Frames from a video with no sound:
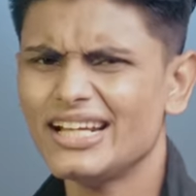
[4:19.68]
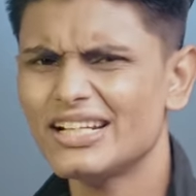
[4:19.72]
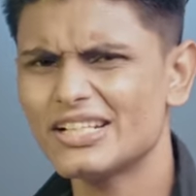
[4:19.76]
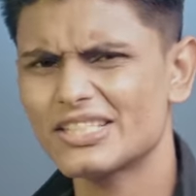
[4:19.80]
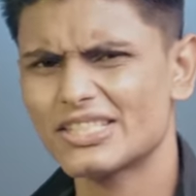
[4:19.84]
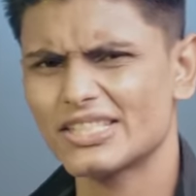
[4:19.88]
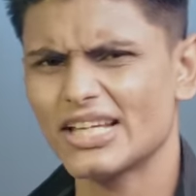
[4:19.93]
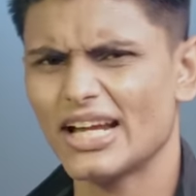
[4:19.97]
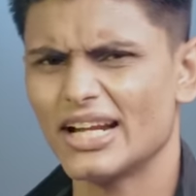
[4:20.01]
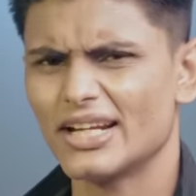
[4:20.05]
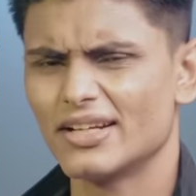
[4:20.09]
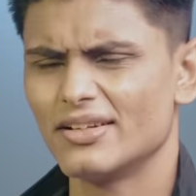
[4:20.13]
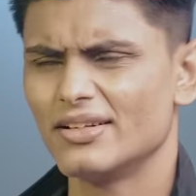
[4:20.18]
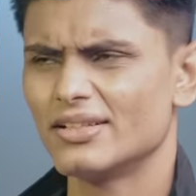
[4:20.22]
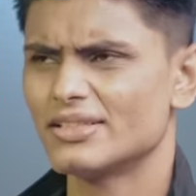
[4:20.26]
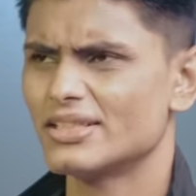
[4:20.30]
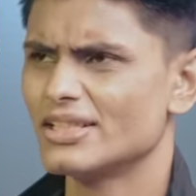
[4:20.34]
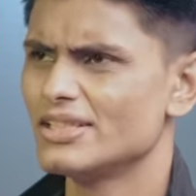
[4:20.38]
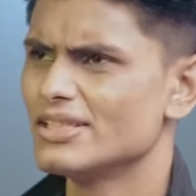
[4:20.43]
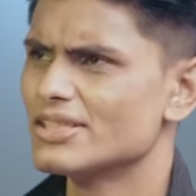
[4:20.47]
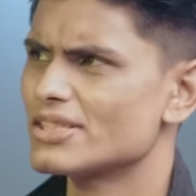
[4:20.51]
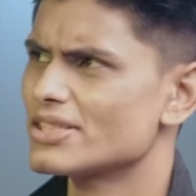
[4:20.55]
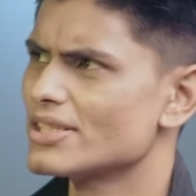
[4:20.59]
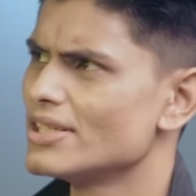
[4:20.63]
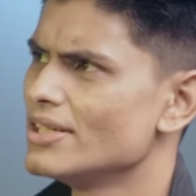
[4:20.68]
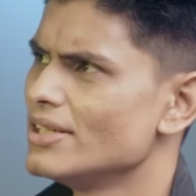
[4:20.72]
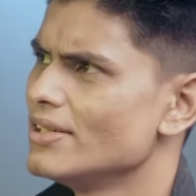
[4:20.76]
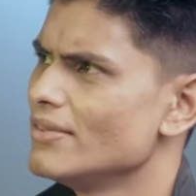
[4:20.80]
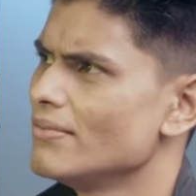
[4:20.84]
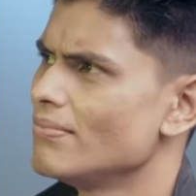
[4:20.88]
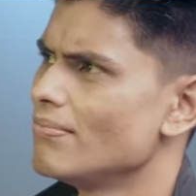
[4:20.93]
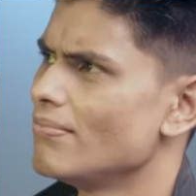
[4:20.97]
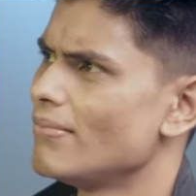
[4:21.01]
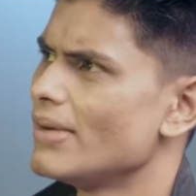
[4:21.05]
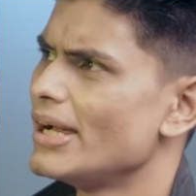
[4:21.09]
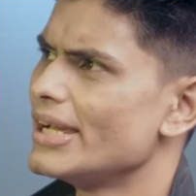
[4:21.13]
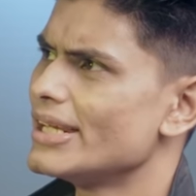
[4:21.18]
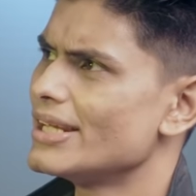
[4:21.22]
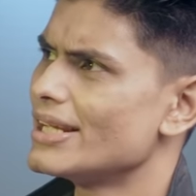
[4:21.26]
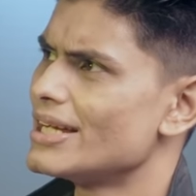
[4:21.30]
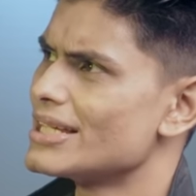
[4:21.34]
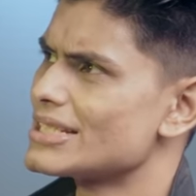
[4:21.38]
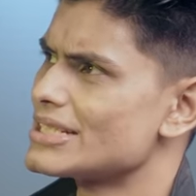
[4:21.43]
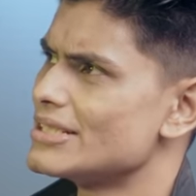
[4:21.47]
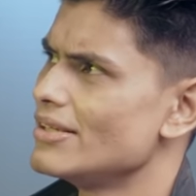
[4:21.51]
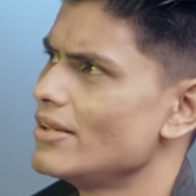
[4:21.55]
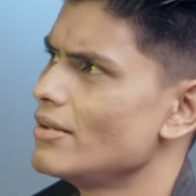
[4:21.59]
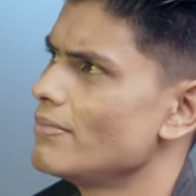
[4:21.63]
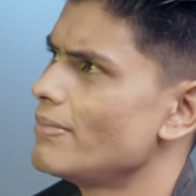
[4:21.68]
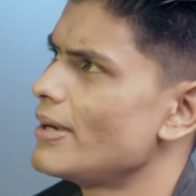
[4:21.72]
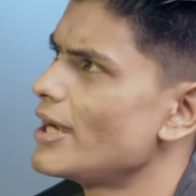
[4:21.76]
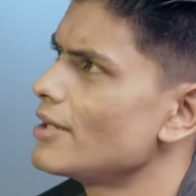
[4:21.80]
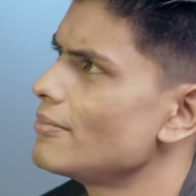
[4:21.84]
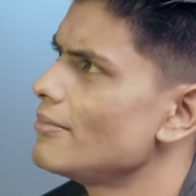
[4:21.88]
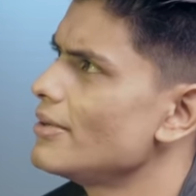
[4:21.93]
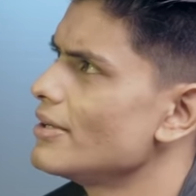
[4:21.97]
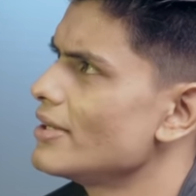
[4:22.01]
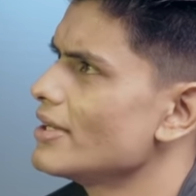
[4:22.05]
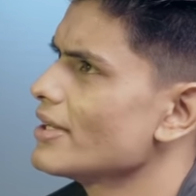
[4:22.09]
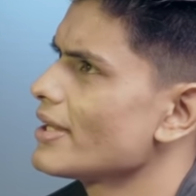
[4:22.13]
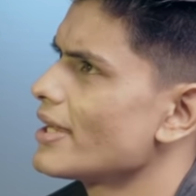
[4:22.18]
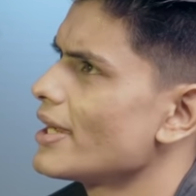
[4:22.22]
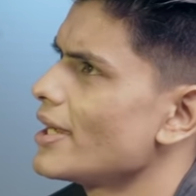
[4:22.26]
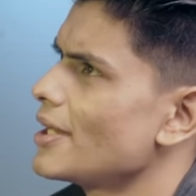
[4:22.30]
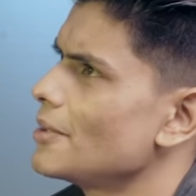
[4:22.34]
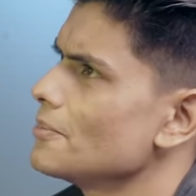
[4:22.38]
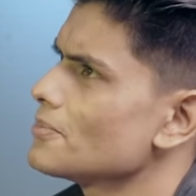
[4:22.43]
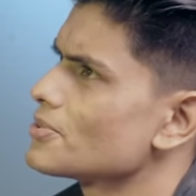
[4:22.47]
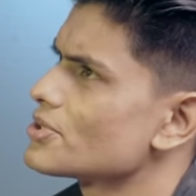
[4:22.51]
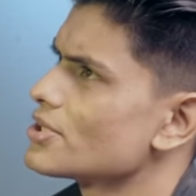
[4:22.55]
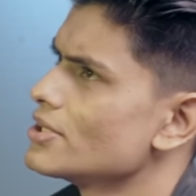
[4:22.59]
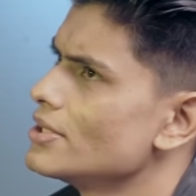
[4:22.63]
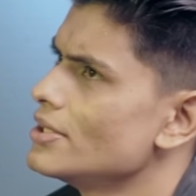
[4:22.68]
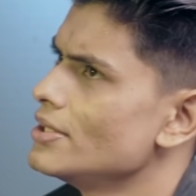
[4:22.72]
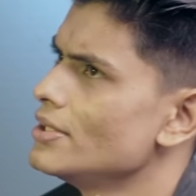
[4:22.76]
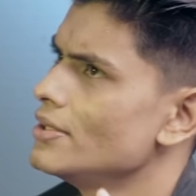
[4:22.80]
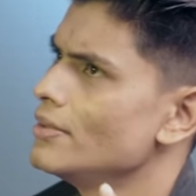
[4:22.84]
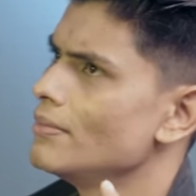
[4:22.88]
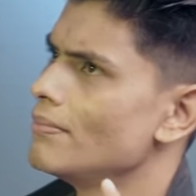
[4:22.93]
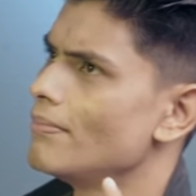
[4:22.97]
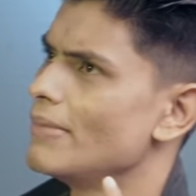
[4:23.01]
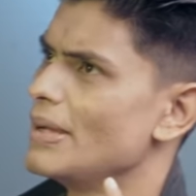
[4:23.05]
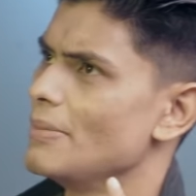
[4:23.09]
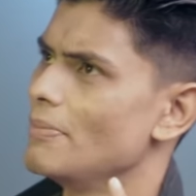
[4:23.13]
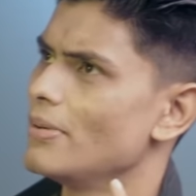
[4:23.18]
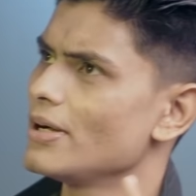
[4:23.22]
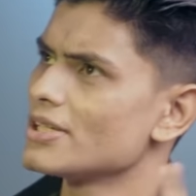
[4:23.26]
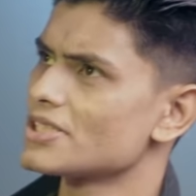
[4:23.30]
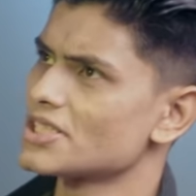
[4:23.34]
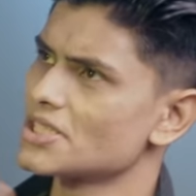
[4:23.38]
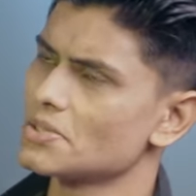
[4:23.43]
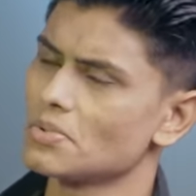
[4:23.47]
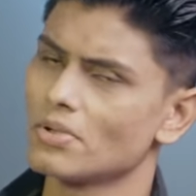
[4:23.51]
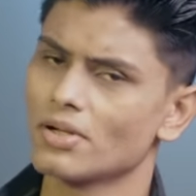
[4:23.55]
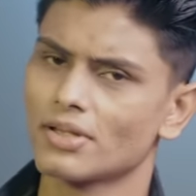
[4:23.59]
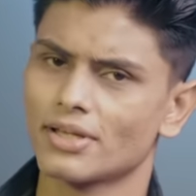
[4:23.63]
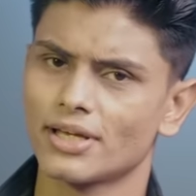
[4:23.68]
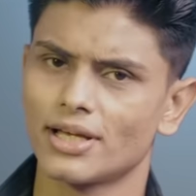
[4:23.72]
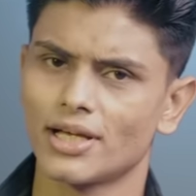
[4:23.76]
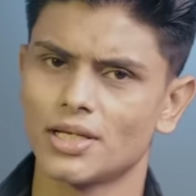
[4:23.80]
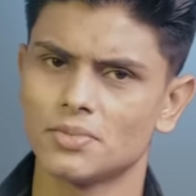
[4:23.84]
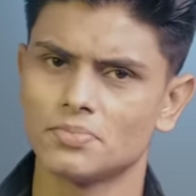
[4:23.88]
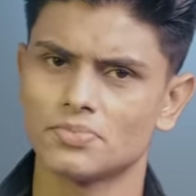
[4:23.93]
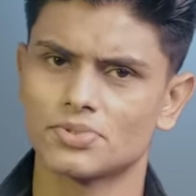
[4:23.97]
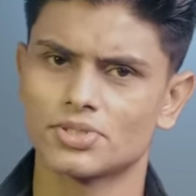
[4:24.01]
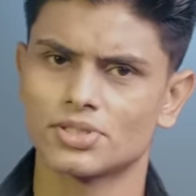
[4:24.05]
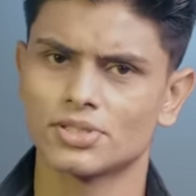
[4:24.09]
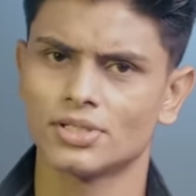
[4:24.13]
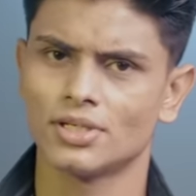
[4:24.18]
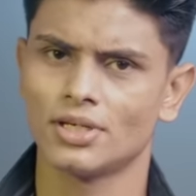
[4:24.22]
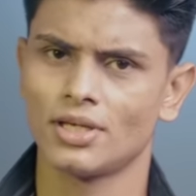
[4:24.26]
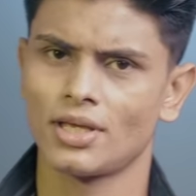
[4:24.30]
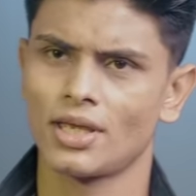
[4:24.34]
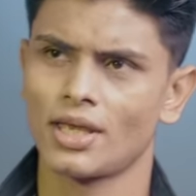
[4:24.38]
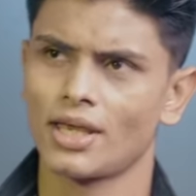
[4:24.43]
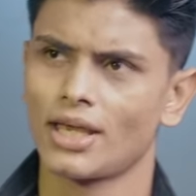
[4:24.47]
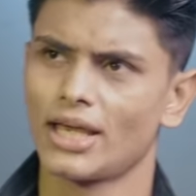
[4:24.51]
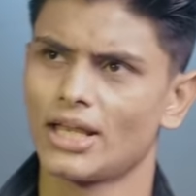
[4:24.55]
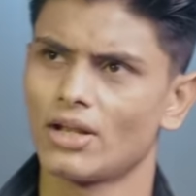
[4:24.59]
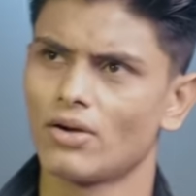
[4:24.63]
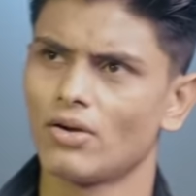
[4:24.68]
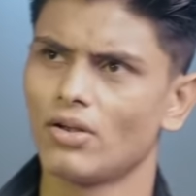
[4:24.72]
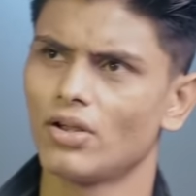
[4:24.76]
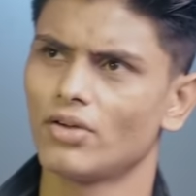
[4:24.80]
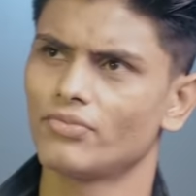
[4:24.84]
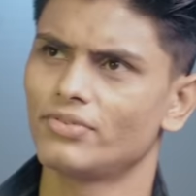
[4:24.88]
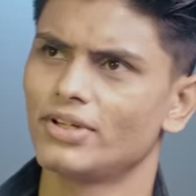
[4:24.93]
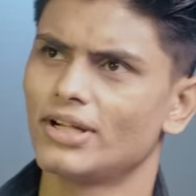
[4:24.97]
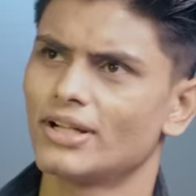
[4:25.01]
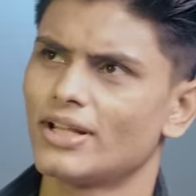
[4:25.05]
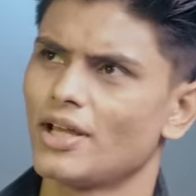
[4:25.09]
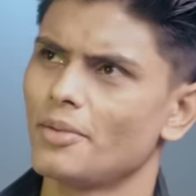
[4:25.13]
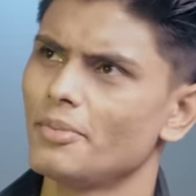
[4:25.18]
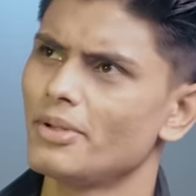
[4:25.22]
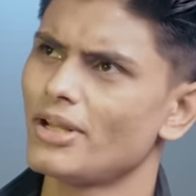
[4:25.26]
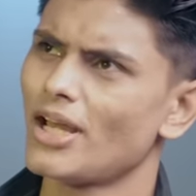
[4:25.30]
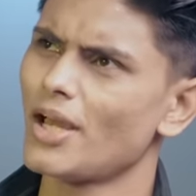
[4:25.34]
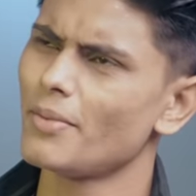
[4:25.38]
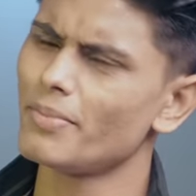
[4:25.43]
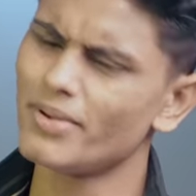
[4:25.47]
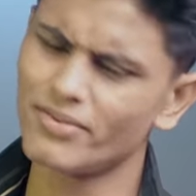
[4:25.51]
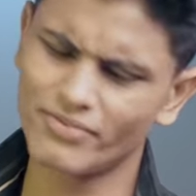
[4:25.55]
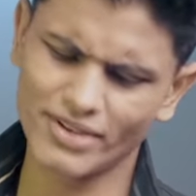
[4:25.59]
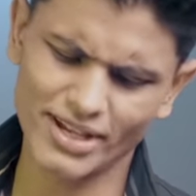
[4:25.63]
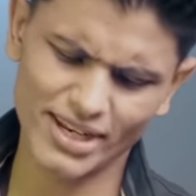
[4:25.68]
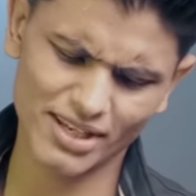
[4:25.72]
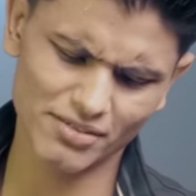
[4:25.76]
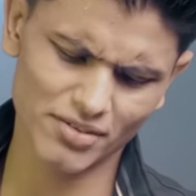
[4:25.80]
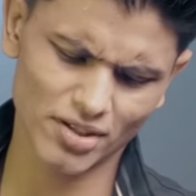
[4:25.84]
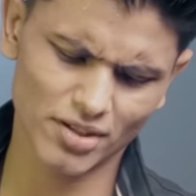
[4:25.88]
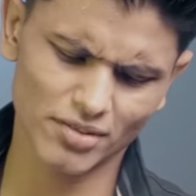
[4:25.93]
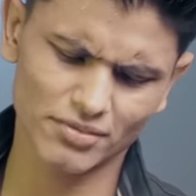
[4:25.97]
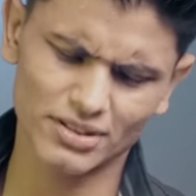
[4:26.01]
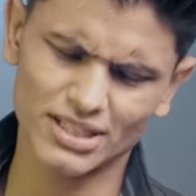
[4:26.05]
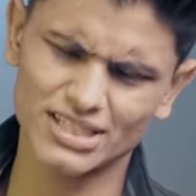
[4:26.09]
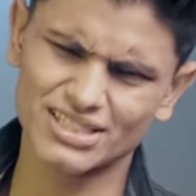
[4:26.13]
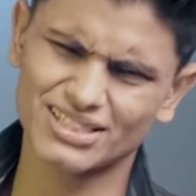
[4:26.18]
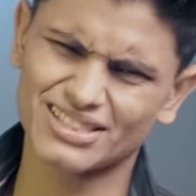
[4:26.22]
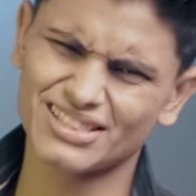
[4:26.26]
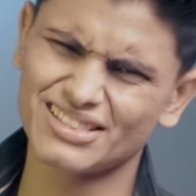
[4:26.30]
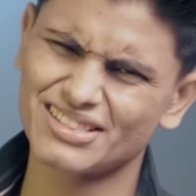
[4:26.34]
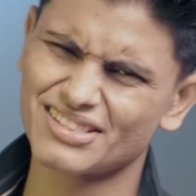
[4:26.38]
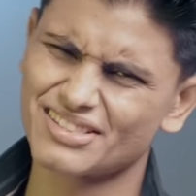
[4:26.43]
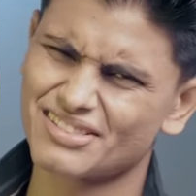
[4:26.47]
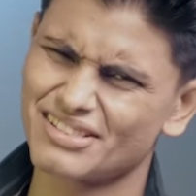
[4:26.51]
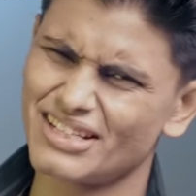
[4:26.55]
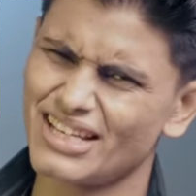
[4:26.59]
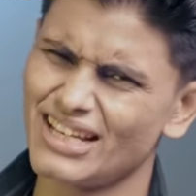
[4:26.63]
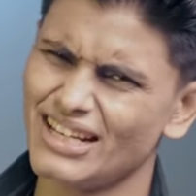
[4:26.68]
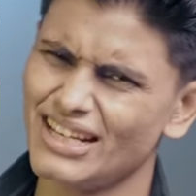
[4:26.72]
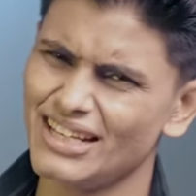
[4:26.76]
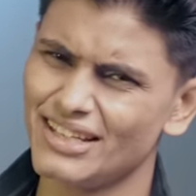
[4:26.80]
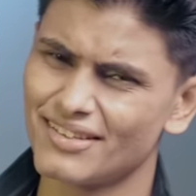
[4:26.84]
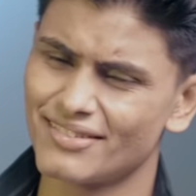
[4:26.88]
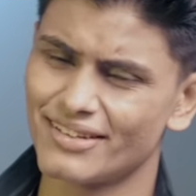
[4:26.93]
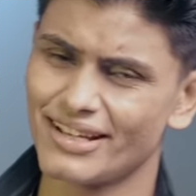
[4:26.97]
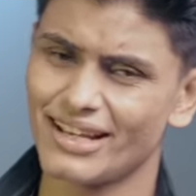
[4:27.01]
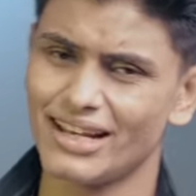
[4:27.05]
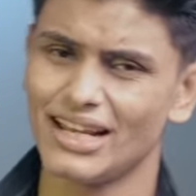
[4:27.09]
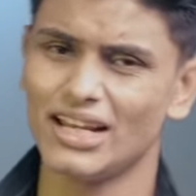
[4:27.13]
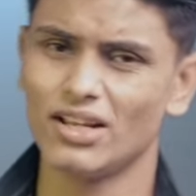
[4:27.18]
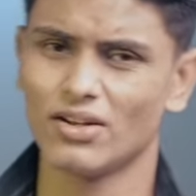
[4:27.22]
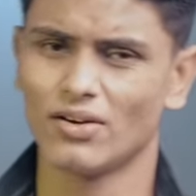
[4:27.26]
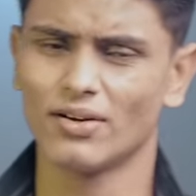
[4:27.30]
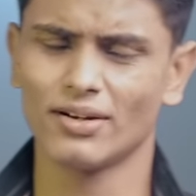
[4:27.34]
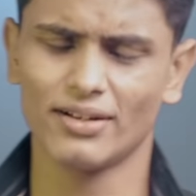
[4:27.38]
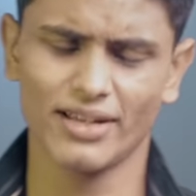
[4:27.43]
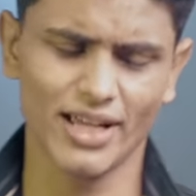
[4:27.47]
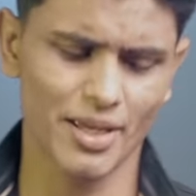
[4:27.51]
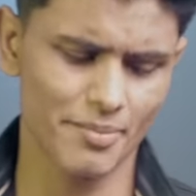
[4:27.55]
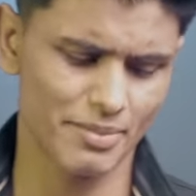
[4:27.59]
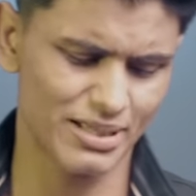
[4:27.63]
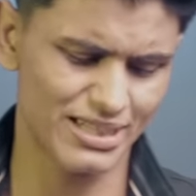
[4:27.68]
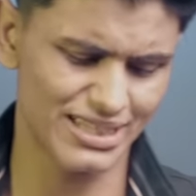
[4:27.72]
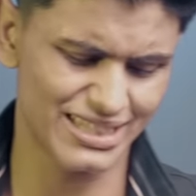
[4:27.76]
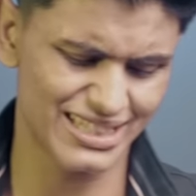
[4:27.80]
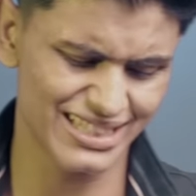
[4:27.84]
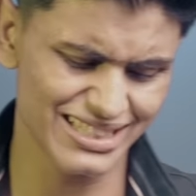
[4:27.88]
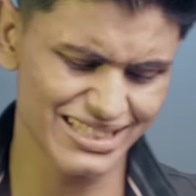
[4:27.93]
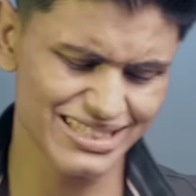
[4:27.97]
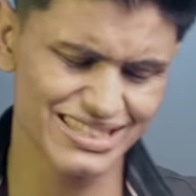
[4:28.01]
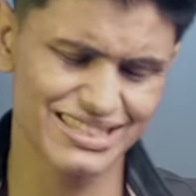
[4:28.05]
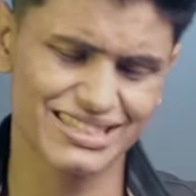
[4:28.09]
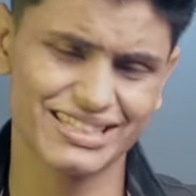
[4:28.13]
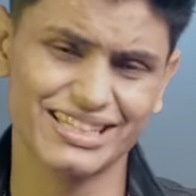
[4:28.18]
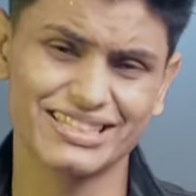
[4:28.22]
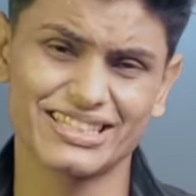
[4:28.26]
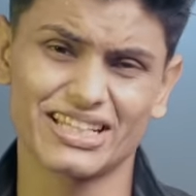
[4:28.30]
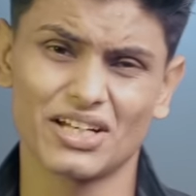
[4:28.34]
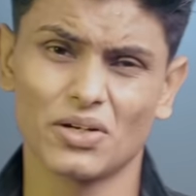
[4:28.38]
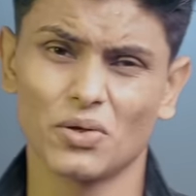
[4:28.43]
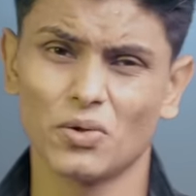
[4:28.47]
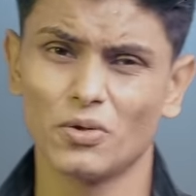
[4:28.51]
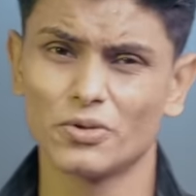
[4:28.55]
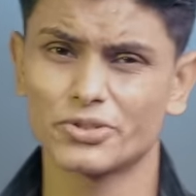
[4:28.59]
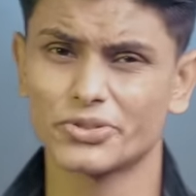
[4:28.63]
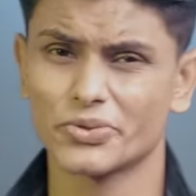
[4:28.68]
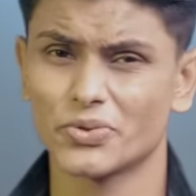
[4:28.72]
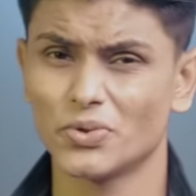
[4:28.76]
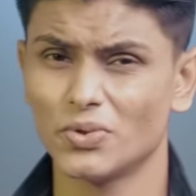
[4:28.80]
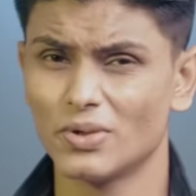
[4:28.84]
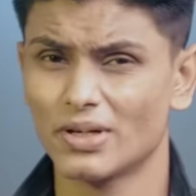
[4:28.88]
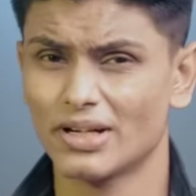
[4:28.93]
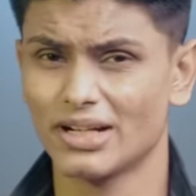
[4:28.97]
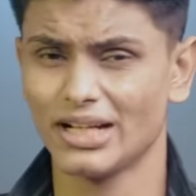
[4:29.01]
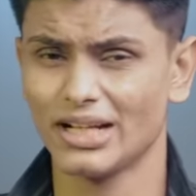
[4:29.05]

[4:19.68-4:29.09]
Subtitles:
8th standard, since my national badminton camps, my basketball camps, and all of that. I mean, I've been wearing one of these since really long time, and this is an old school